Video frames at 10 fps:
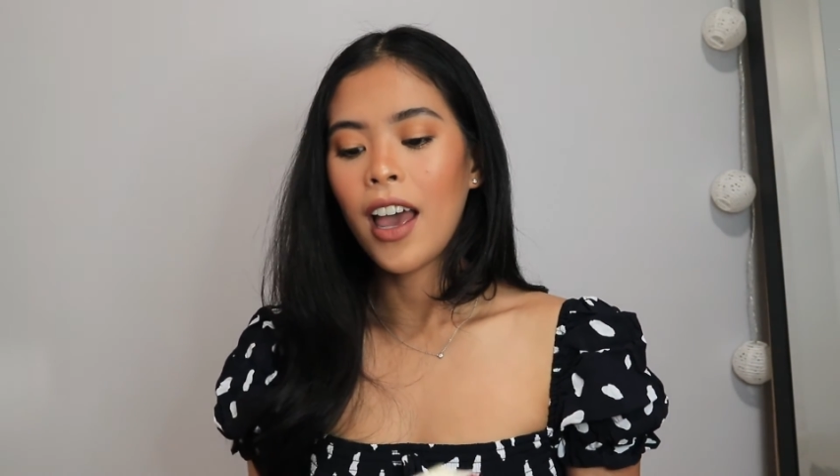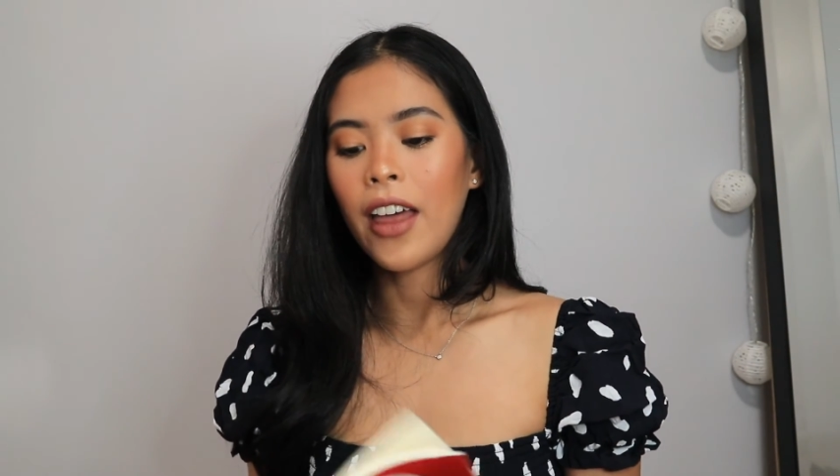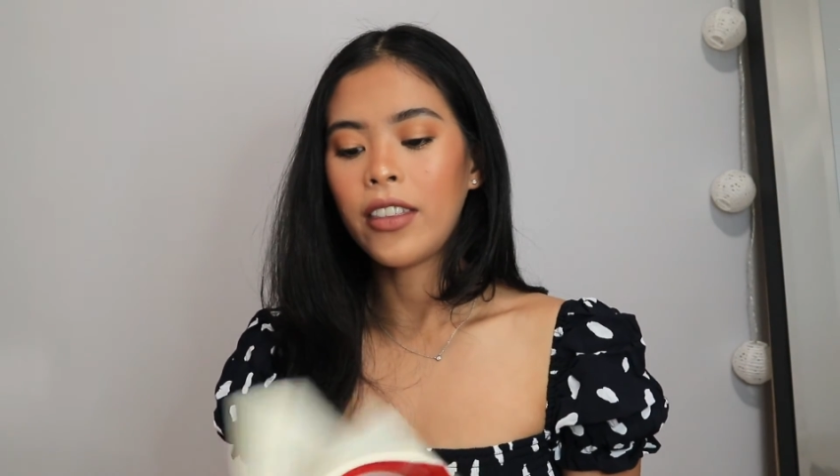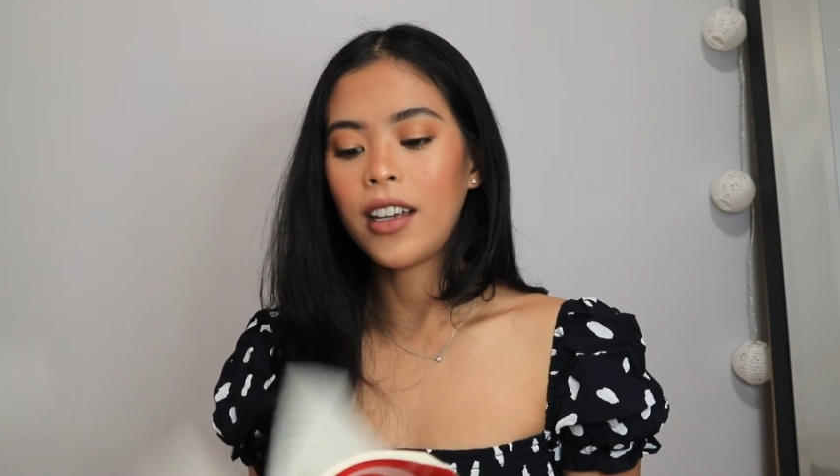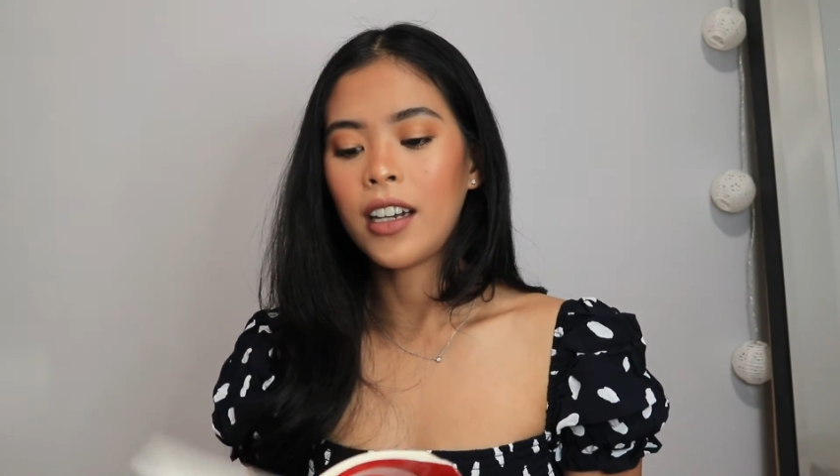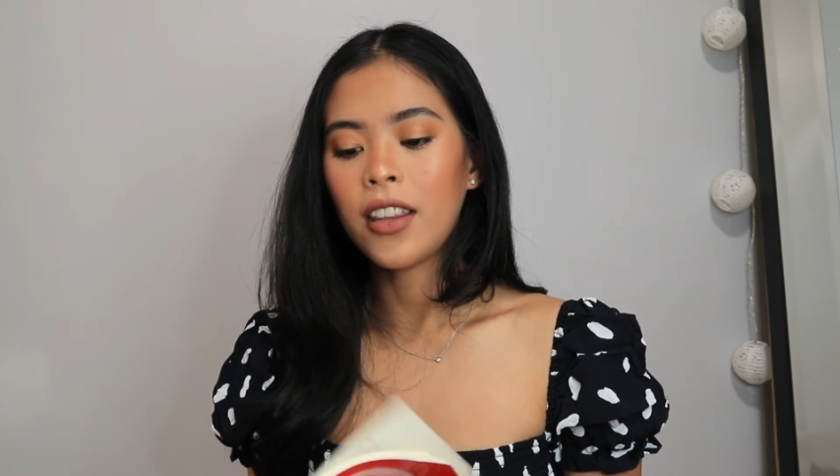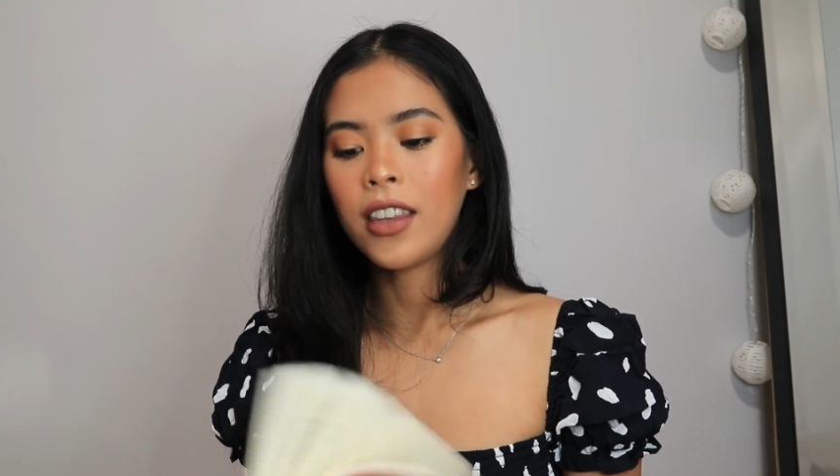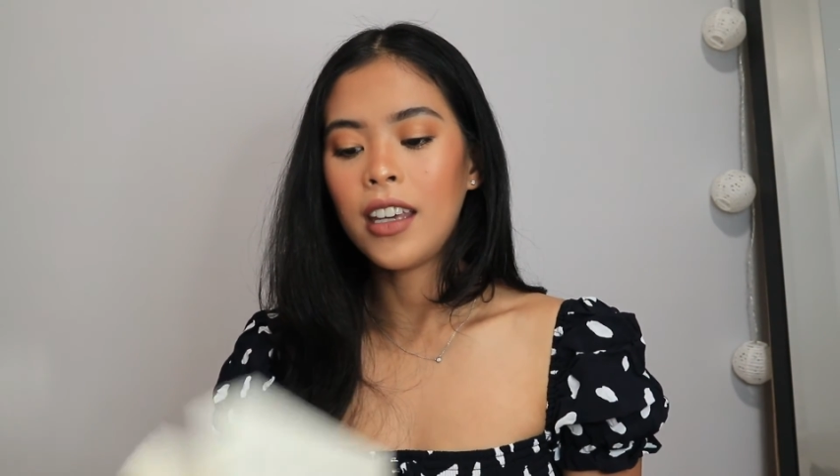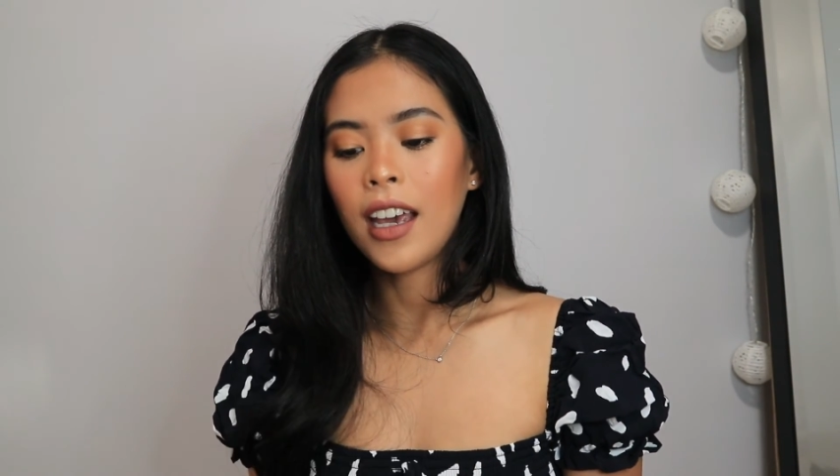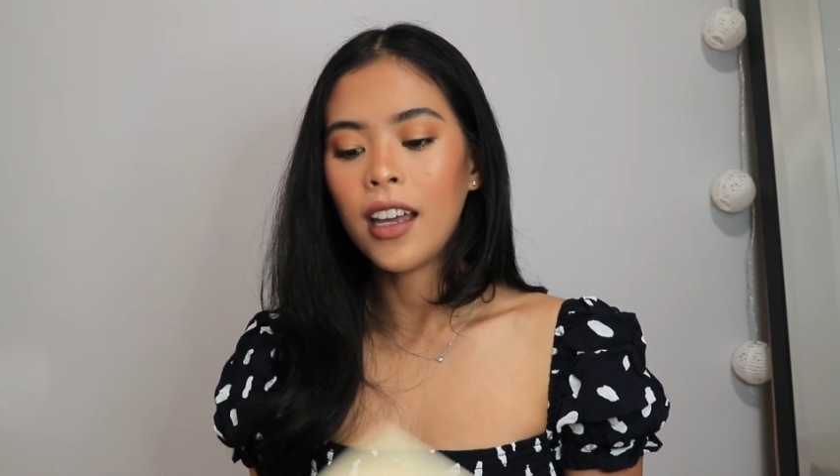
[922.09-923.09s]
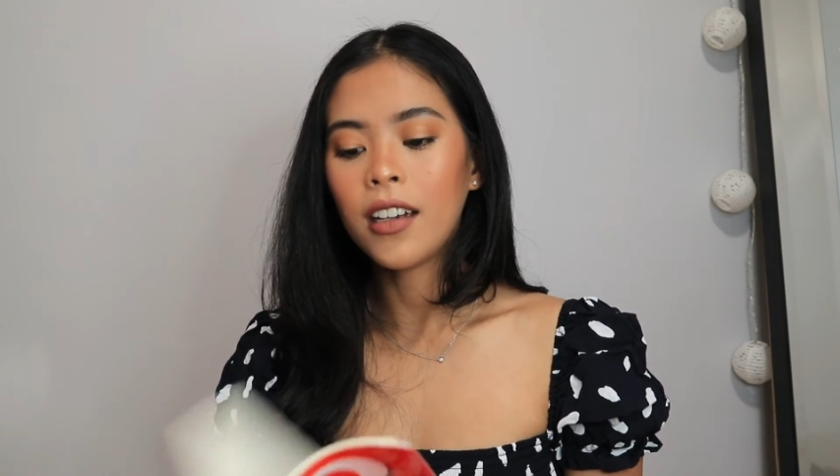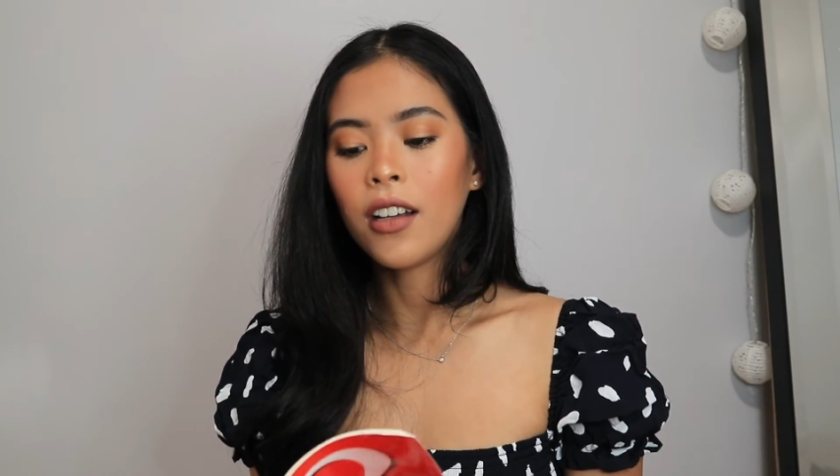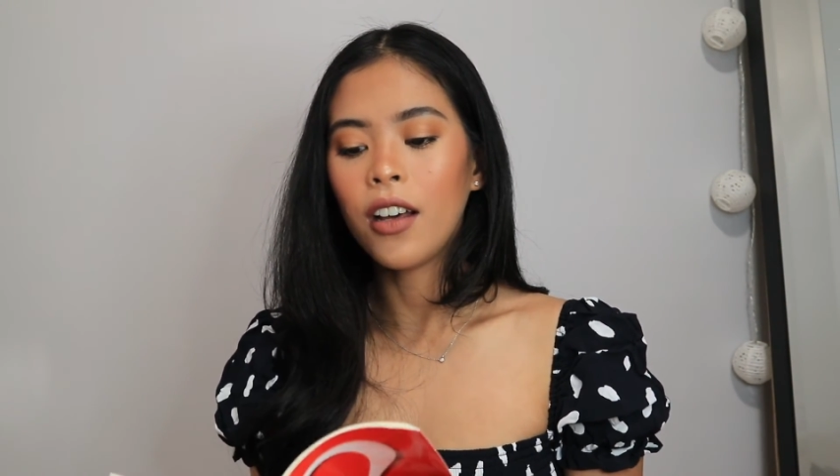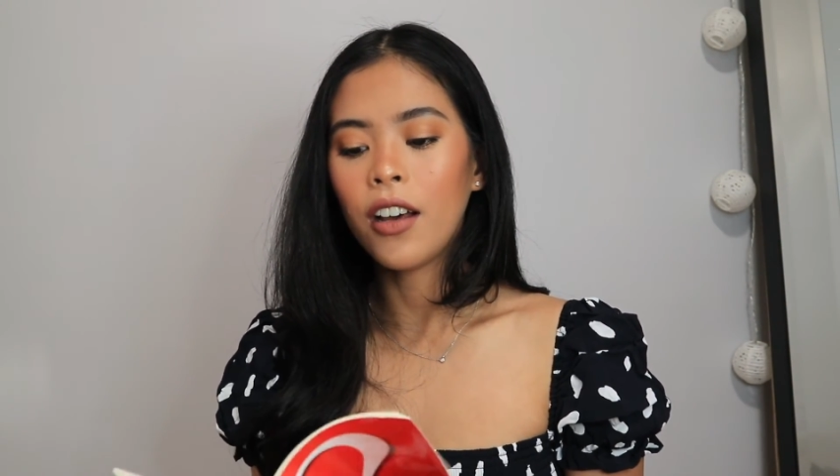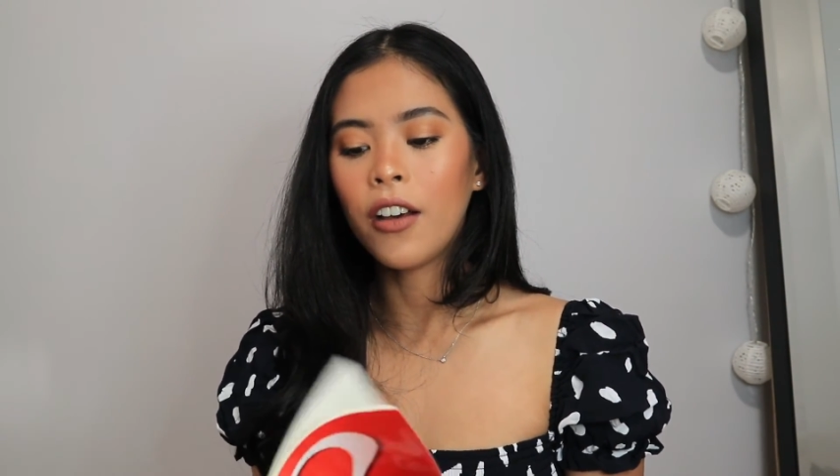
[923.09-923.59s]
And then at the end
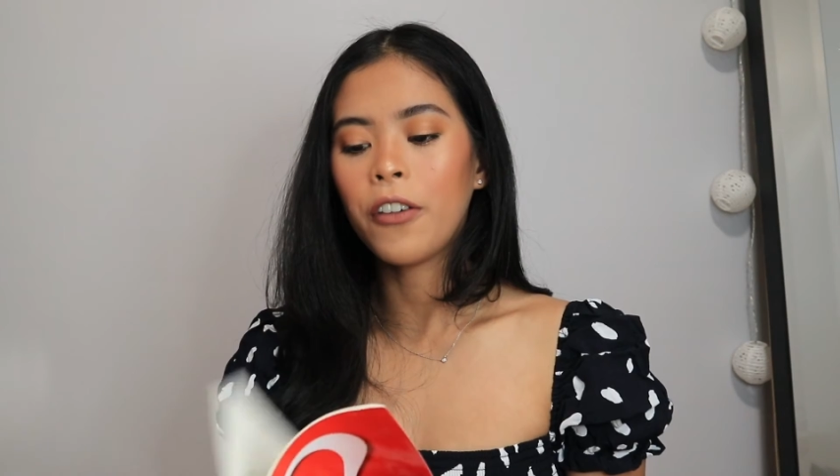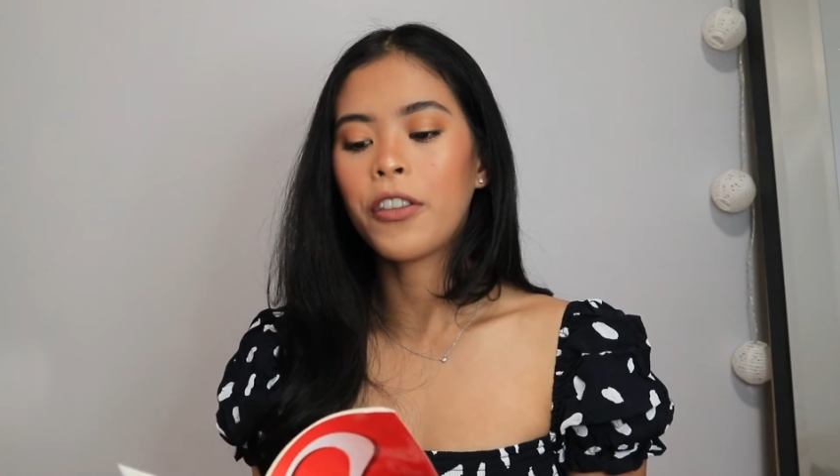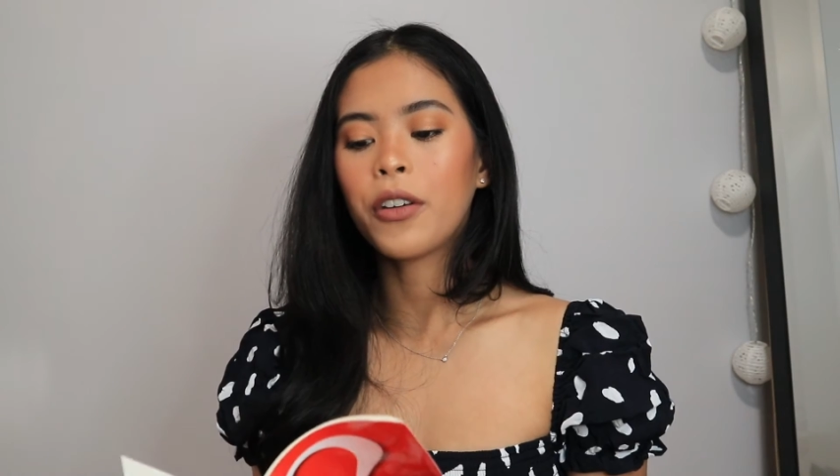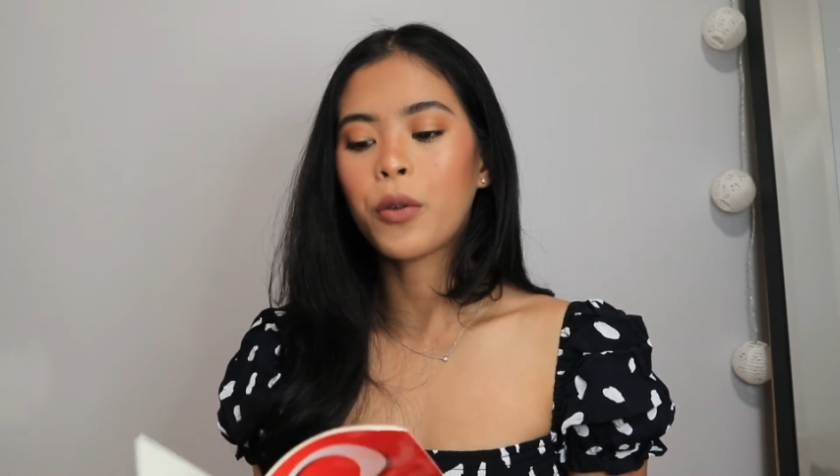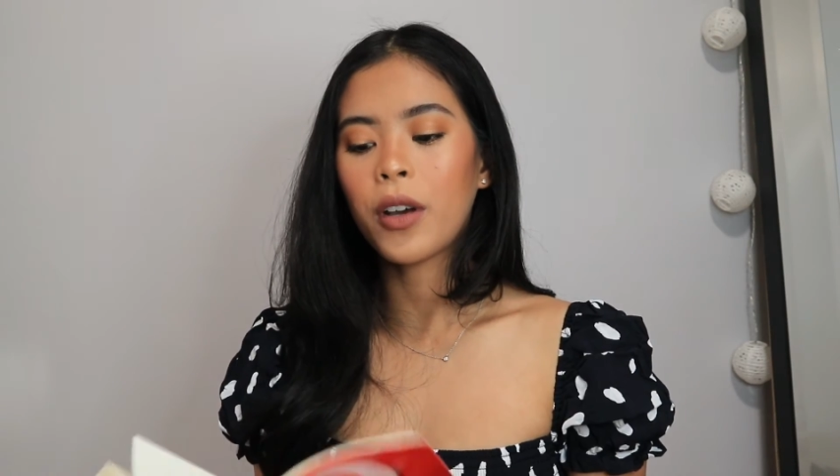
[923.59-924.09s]
of the